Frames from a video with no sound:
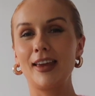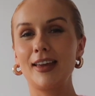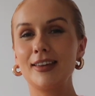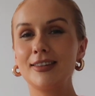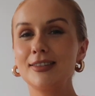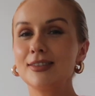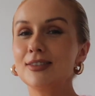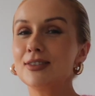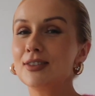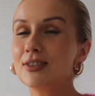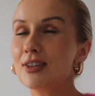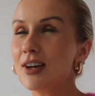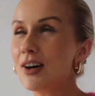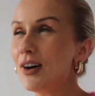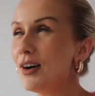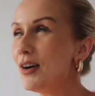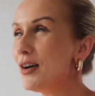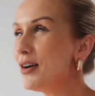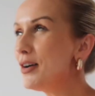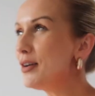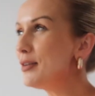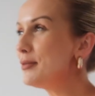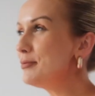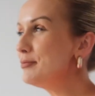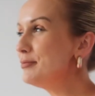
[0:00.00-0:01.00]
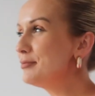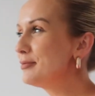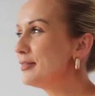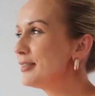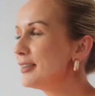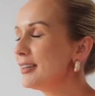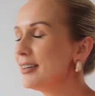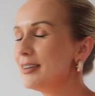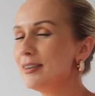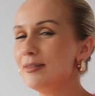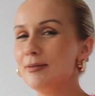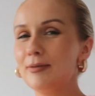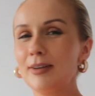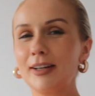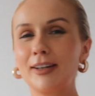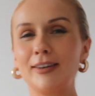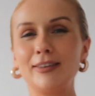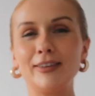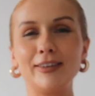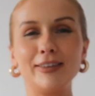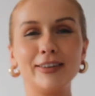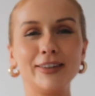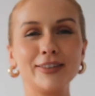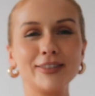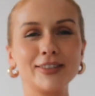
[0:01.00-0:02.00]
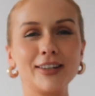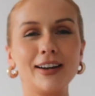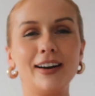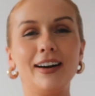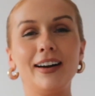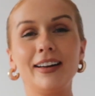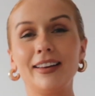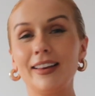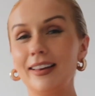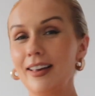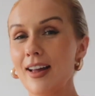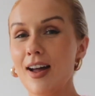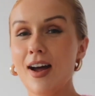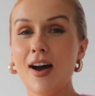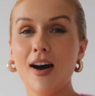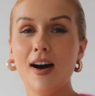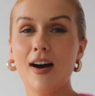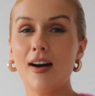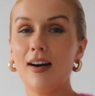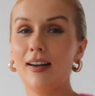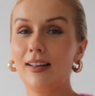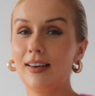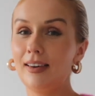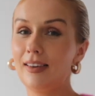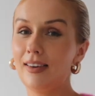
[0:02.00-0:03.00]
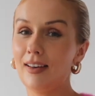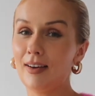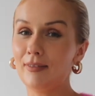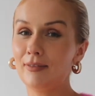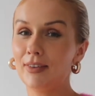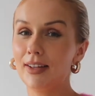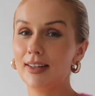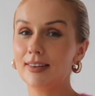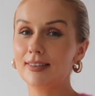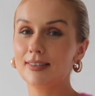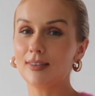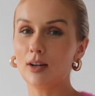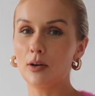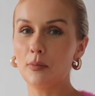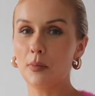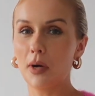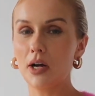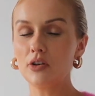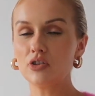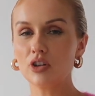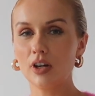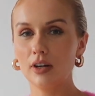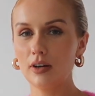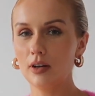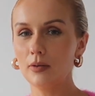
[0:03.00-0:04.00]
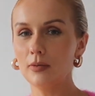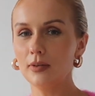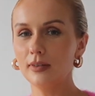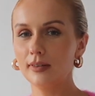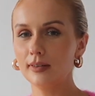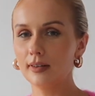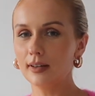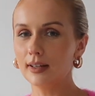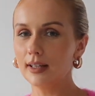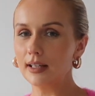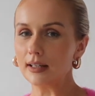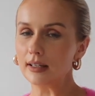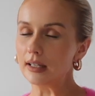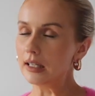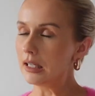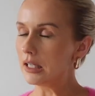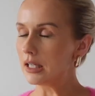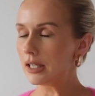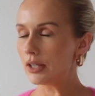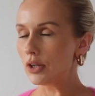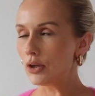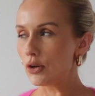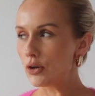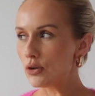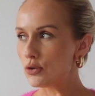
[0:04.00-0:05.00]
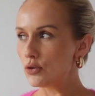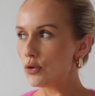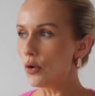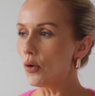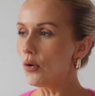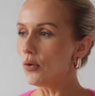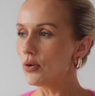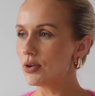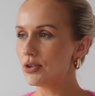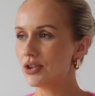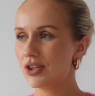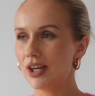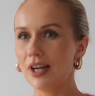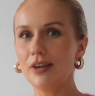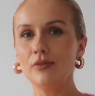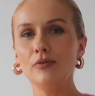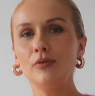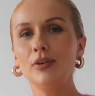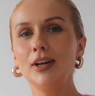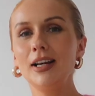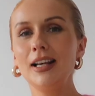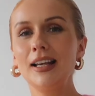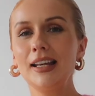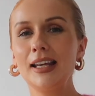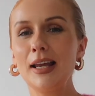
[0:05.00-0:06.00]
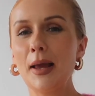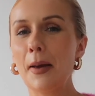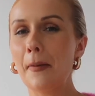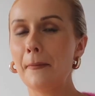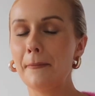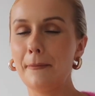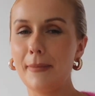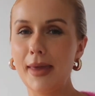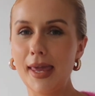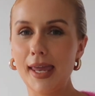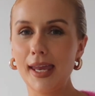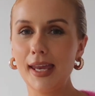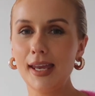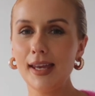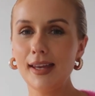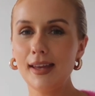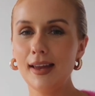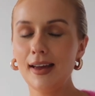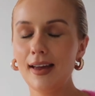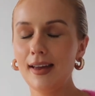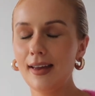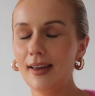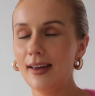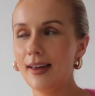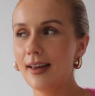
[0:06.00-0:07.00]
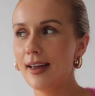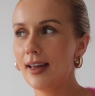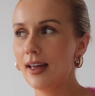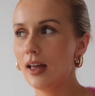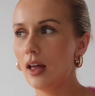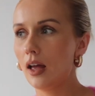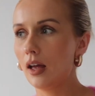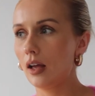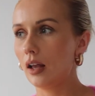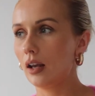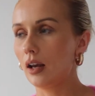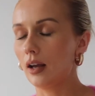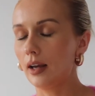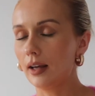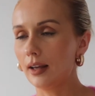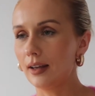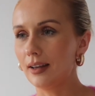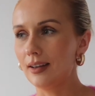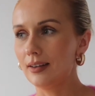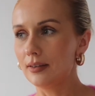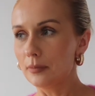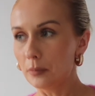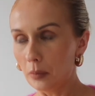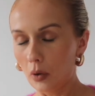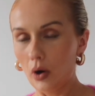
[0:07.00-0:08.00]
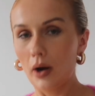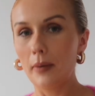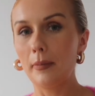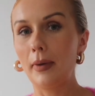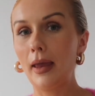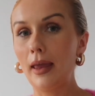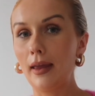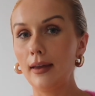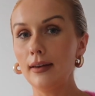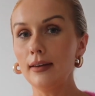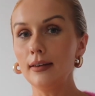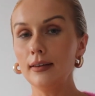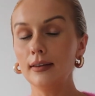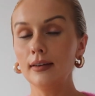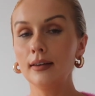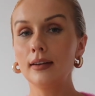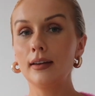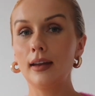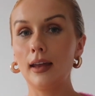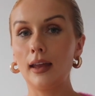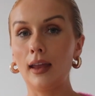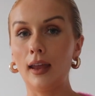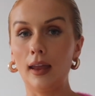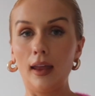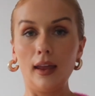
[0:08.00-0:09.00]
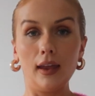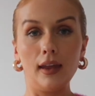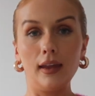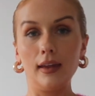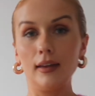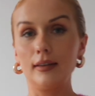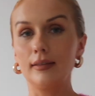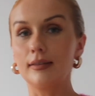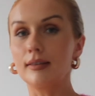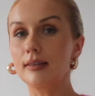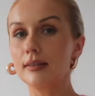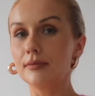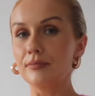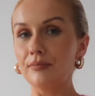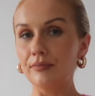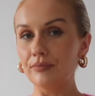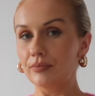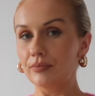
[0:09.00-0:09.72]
this top. Oh my gosh, I love it so much. I know it's like not generally me, like it's bright pink, it is